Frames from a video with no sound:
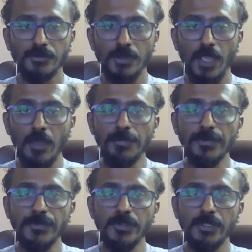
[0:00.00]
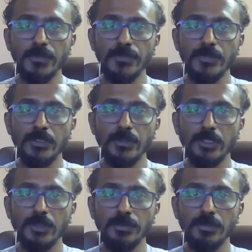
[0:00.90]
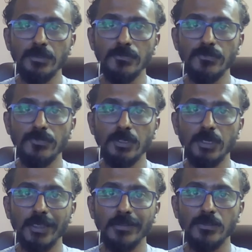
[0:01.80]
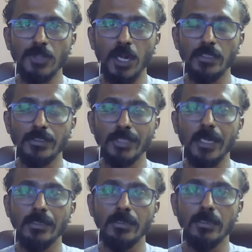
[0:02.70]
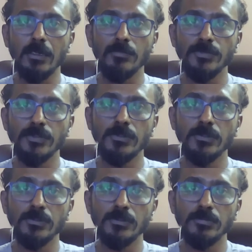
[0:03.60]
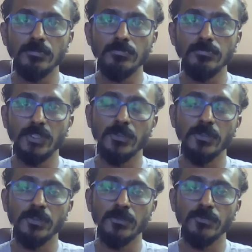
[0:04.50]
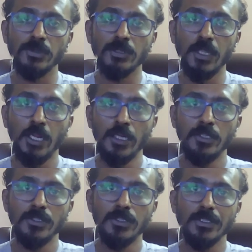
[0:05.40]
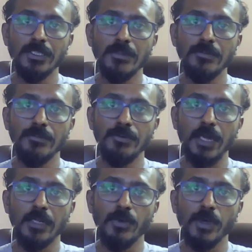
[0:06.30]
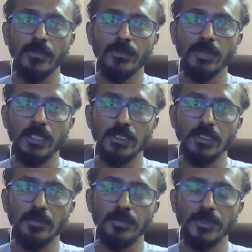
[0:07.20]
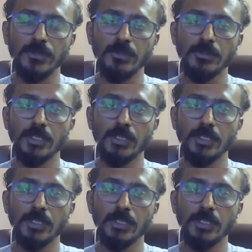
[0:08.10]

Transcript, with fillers: a person considers himself uh, as not that uh, successful to give advice to another person